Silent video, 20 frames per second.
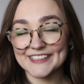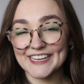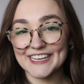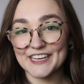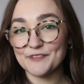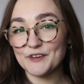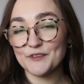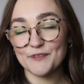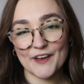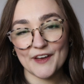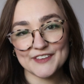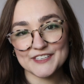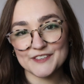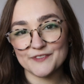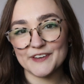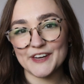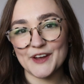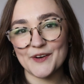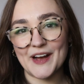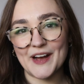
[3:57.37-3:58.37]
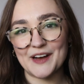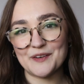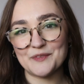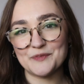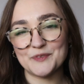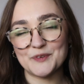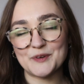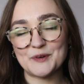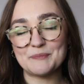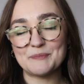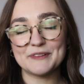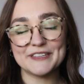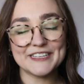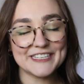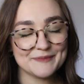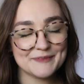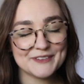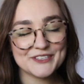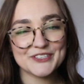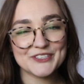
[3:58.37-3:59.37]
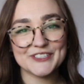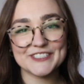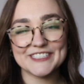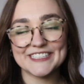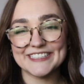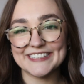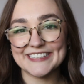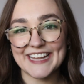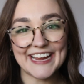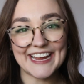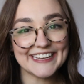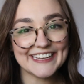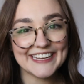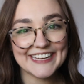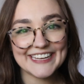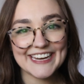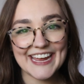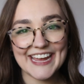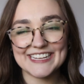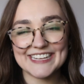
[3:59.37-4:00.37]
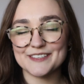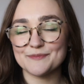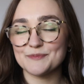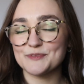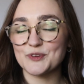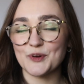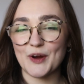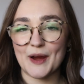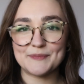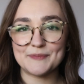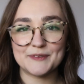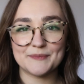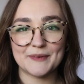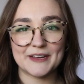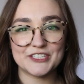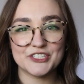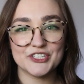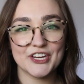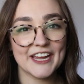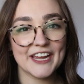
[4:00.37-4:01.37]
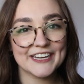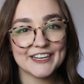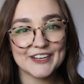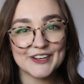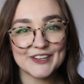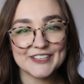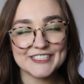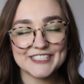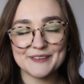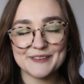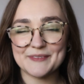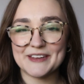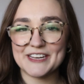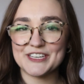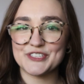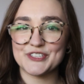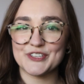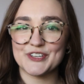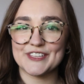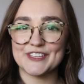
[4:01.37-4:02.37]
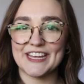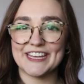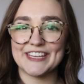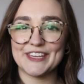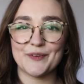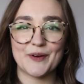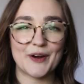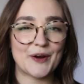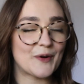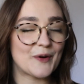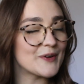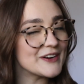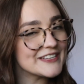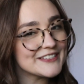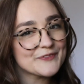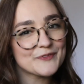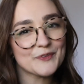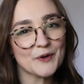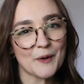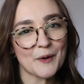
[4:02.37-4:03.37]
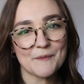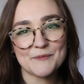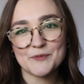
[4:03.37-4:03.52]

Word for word: If you found this video helpful, please be sure to like it and subscribe to my channel to make sure that you are always informed